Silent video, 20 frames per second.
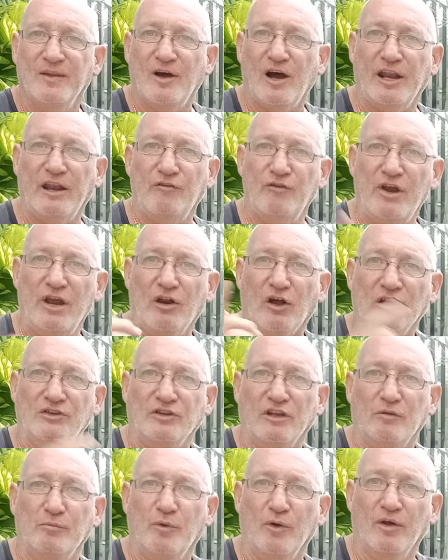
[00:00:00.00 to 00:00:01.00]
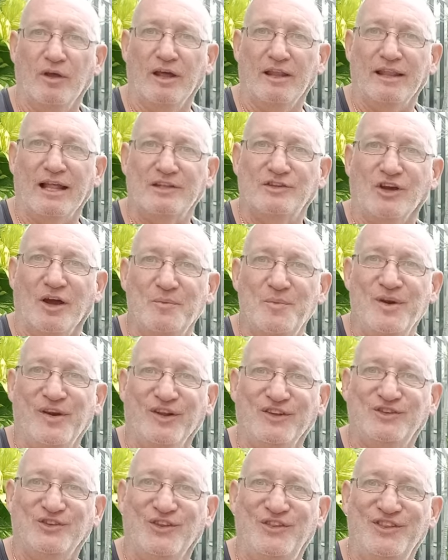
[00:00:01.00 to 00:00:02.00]
I didn't realize at that time
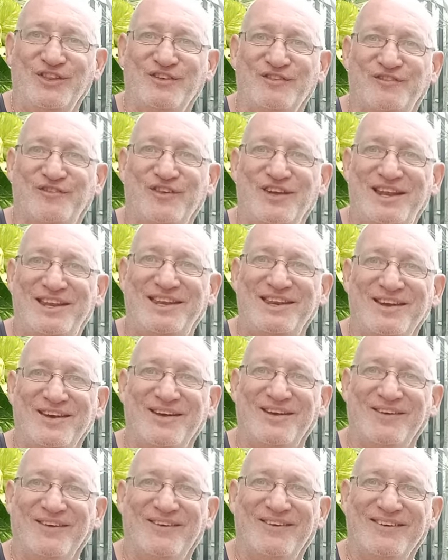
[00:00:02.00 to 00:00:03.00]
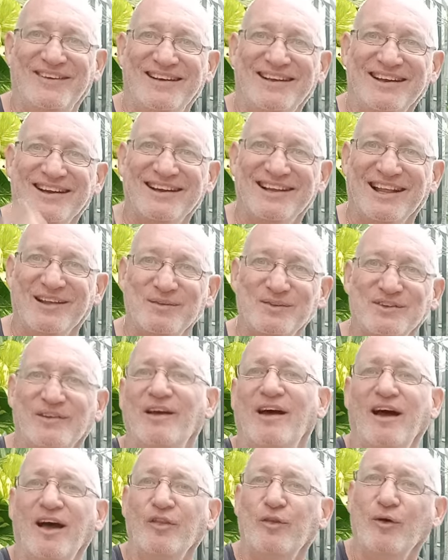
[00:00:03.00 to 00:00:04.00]
when I'd done the video.
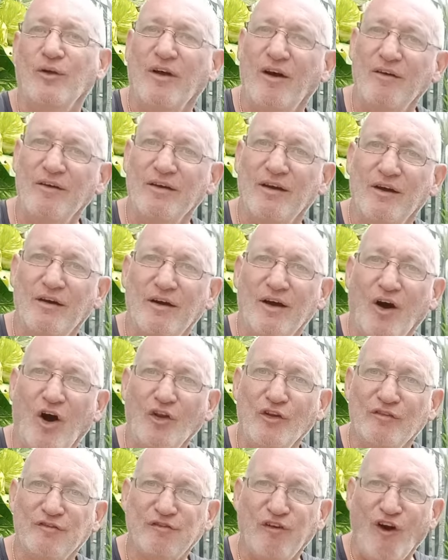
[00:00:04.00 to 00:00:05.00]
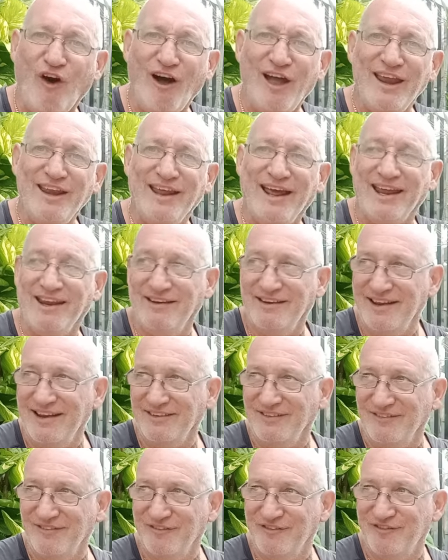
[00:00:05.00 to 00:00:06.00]
That was on a Friday,
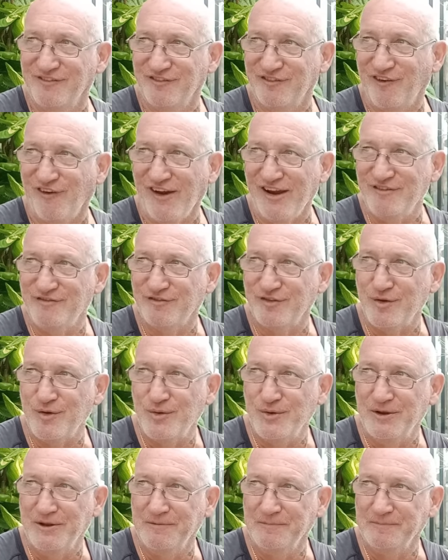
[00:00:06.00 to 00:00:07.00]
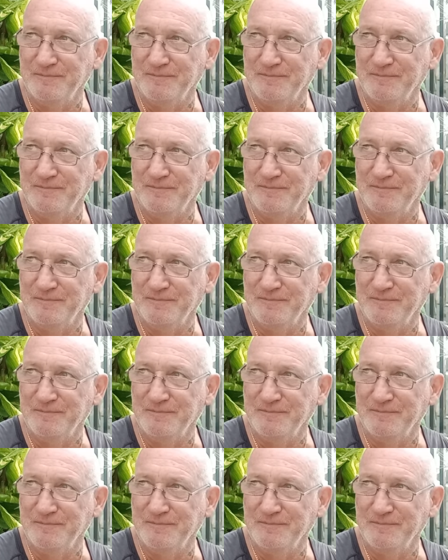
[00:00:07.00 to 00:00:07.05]
yes, fried food.